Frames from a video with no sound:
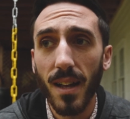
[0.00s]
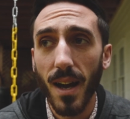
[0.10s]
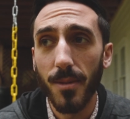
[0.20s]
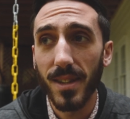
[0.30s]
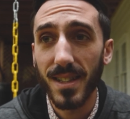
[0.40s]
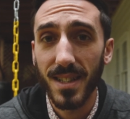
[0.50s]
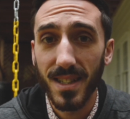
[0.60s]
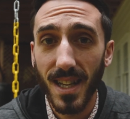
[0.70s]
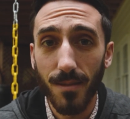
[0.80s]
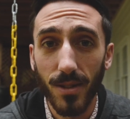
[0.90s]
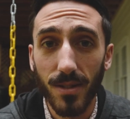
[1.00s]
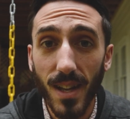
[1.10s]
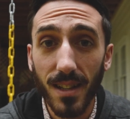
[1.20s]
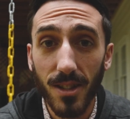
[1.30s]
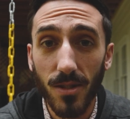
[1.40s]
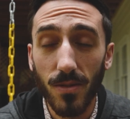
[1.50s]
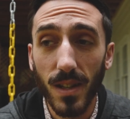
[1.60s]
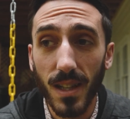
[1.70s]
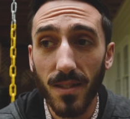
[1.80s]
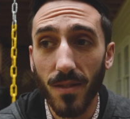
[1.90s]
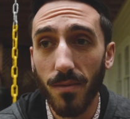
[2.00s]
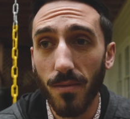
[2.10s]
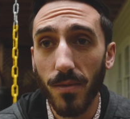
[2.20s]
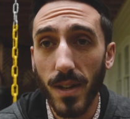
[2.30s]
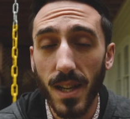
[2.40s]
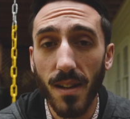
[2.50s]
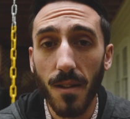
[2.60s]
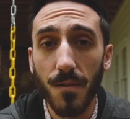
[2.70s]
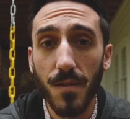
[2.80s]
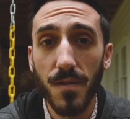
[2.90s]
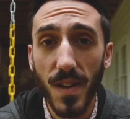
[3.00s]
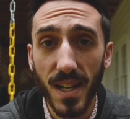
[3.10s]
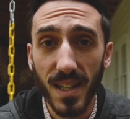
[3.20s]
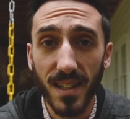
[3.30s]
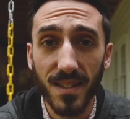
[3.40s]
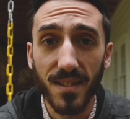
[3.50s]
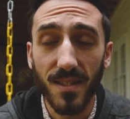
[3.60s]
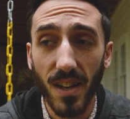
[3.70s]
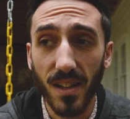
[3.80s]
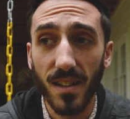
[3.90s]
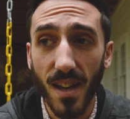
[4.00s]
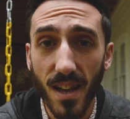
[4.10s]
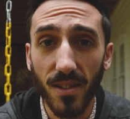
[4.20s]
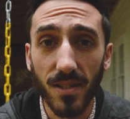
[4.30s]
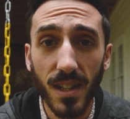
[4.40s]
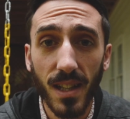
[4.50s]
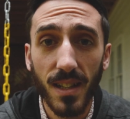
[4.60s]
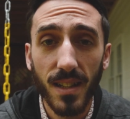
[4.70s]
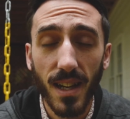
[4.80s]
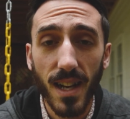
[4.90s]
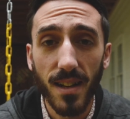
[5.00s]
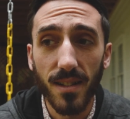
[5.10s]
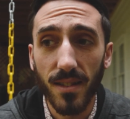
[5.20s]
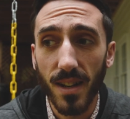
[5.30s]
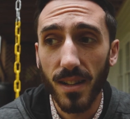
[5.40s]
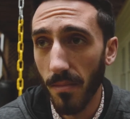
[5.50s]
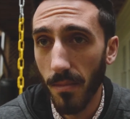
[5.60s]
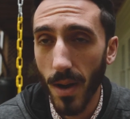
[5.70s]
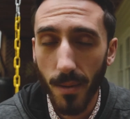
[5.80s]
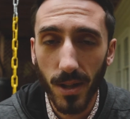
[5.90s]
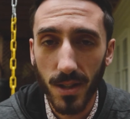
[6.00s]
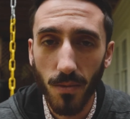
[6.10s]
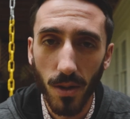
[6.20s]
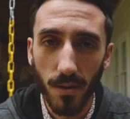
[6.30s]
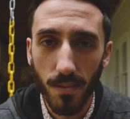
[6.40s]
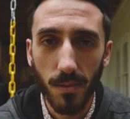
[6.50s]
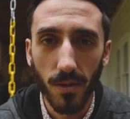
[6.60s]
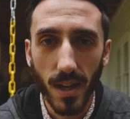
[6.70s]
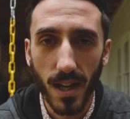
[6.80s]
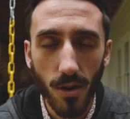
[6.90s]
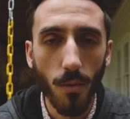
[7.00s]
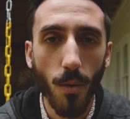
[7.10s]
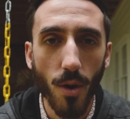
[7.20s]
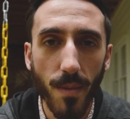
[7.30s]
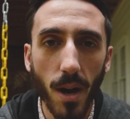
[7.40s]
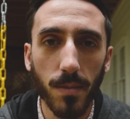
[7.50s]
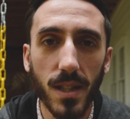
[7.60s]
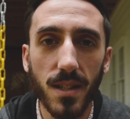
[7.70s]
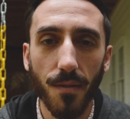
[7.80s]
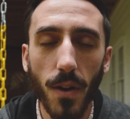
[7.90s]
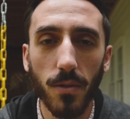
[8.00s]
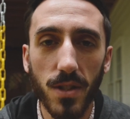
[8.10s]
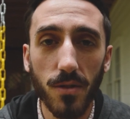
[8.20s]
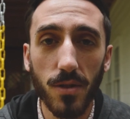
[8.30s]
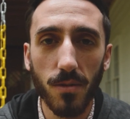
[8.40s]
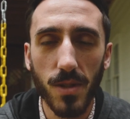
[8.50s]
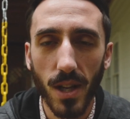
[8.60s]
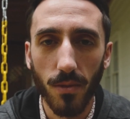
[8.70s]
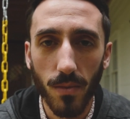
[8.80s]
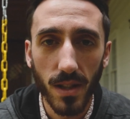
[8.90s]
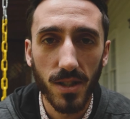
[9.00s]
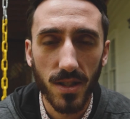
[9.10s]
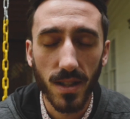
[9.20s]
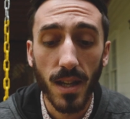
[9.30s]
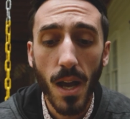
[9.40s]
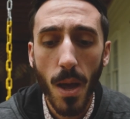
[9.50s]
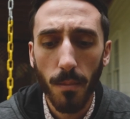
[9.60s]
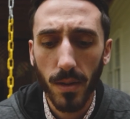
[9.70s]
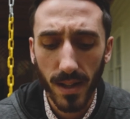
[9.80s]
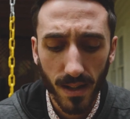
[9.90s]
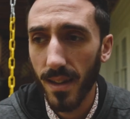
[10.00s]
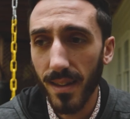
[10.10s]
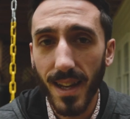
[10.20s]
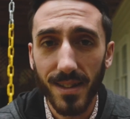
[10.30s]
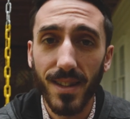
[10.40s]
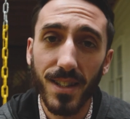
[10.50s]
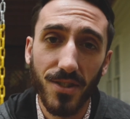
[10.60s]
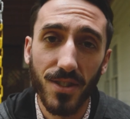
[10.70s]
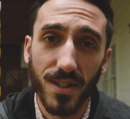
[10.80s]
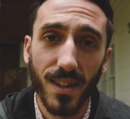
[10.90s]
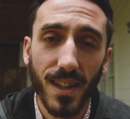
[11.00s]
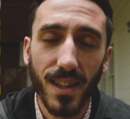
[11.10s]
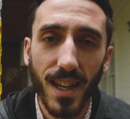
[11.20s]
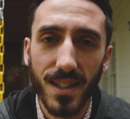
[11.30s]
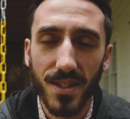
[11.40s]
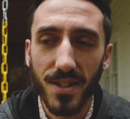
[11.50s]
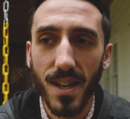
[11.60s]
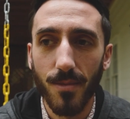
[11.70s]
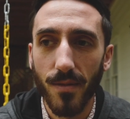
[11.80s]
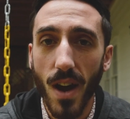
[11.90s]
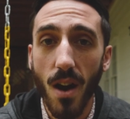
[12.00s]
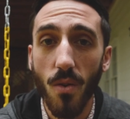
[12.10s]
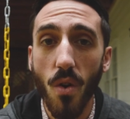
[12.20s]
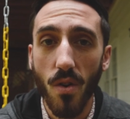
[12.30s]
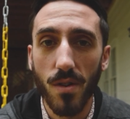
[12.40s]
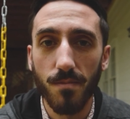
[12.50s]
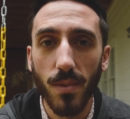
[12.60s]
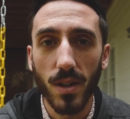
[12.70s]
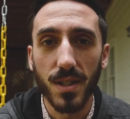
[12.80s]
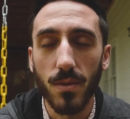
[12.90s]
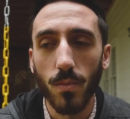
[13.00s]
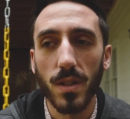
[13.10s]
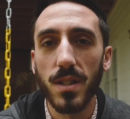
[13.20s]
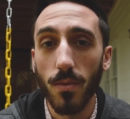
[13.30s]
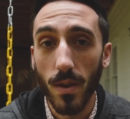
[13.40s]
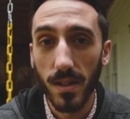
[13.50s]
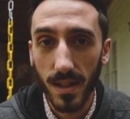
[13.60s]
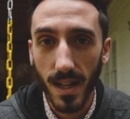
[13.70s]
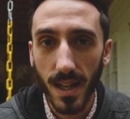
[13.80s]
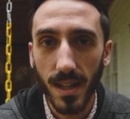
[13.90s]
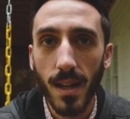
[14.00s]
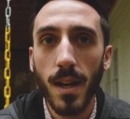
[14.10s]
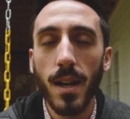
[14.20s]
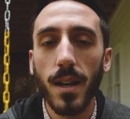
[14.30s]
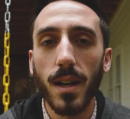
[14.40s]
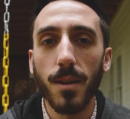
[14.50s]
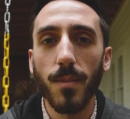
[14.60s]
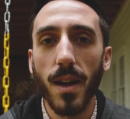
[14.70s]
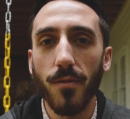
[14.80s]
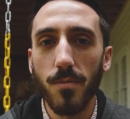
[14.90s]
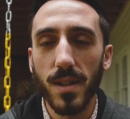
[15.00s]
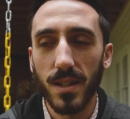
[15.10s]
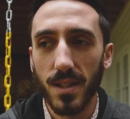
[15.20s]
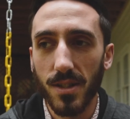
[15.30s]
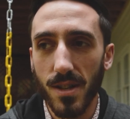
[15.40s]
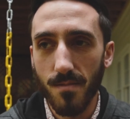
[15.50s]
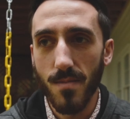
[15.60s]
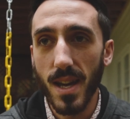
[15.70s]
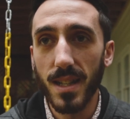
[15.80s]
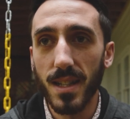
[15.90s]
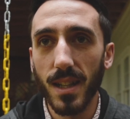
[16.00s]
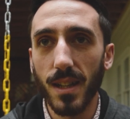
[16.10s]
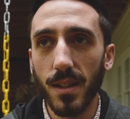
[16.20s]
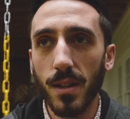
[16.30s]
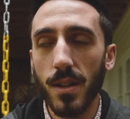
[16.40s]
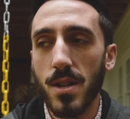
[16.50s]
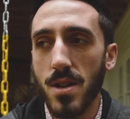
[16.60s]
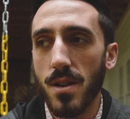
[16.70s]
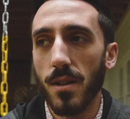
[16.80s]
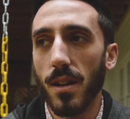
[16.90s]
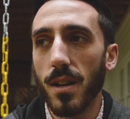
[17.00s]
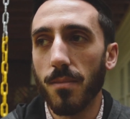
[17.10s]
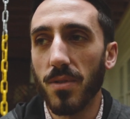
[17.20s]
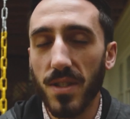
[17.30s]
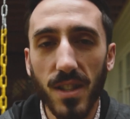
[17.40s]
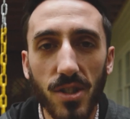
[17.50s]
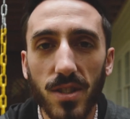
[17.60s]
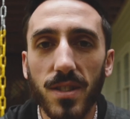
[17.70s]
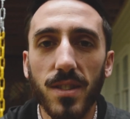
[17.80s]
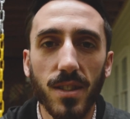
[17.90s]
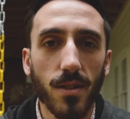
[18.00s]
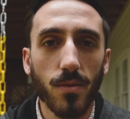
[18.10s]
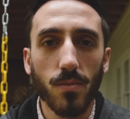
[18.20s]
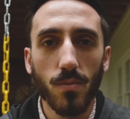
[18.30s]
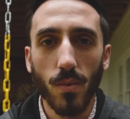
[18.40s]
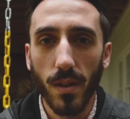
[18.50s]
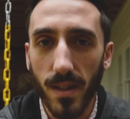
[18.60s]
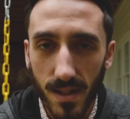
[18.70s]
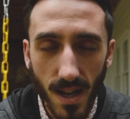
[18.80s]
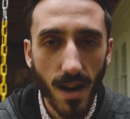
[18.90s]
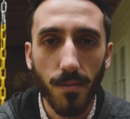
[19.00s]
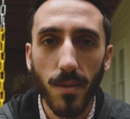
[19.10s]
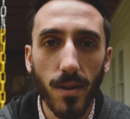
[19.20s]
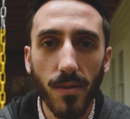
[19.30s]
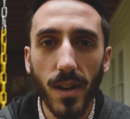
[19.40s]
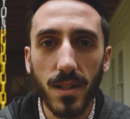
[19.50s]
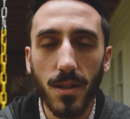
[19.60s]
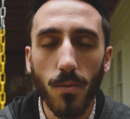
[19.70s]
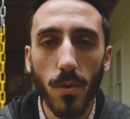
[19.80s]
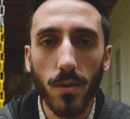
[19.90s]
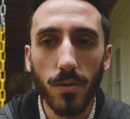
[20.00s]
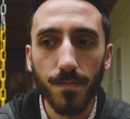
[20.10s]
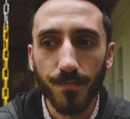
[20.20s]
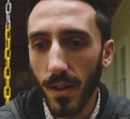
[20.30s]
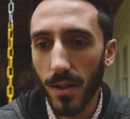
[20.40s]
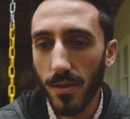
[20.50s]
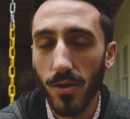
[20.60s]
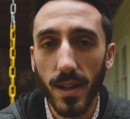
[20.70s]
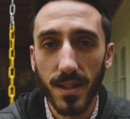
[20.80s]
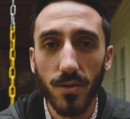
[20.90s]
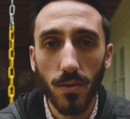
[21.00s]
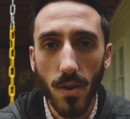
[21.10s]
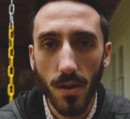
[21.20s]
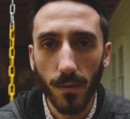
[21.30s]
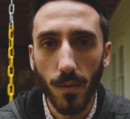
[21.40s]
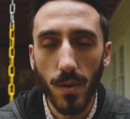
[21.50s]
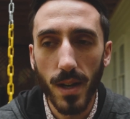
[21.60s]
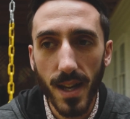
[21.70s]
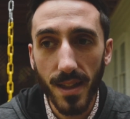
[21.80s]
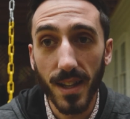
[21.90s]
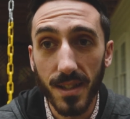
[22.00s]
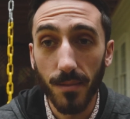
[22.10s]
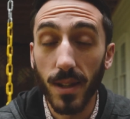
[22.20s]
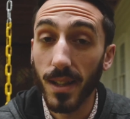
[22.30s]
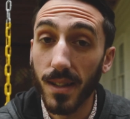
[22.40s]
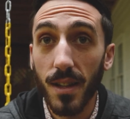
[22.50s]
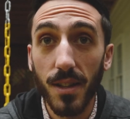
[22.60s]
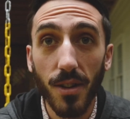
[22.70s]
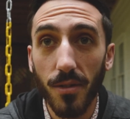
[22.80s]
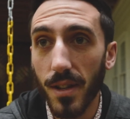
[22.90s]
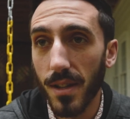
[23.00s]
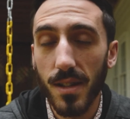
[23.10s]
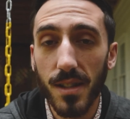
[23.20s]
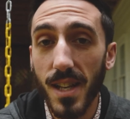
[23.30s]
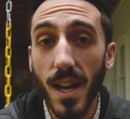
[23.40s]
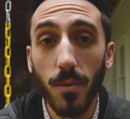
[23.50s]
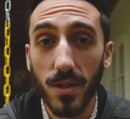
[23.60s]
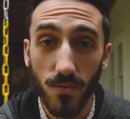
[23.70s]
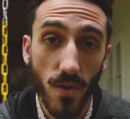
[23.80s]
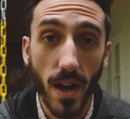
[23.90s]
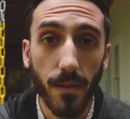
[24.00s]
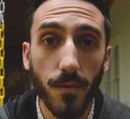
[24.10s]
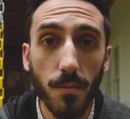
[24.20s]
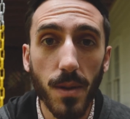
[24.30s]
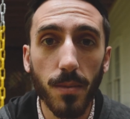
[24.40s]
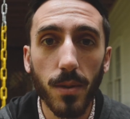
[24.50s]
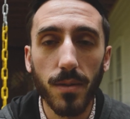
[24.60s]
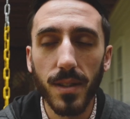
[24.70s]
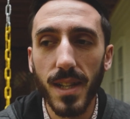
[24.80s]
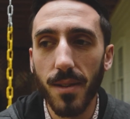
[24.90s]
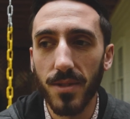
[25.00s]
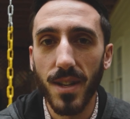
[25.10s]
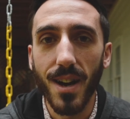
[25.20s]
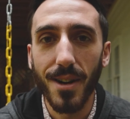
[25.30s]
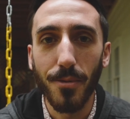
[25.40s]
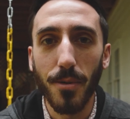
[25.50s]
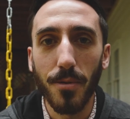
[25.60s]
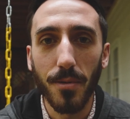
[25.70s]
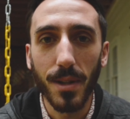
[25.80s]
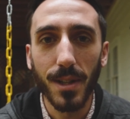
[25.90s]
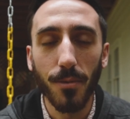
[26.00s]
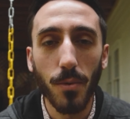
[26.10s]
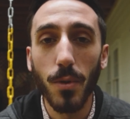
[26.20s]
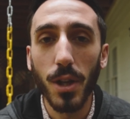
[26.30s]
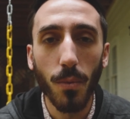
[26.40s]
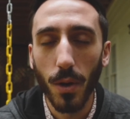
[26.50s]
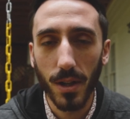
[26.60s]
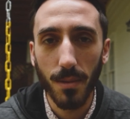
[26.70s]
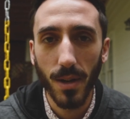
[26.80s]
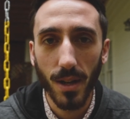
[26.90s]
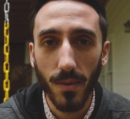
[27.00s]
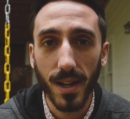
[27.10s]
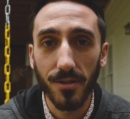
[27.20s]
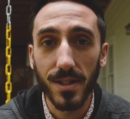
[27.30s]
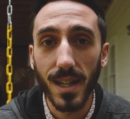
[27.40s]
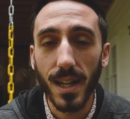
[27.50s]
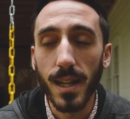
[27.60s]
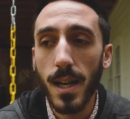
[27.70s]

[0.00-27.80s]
I mean, that's a statement. That dude is freaking fit as like hell. And like, I mean, he's one of the people that I know more about because I follow his YouTube channel religiously. But like, that is a statement of how hard Boston was to run today. And for being such an amazing, prestigious, you know, one of the top marathons in the world, you train so long for it, and then something like, you know, the day wasn't right for people. The day was not, or you know, you weren't going to break a record today.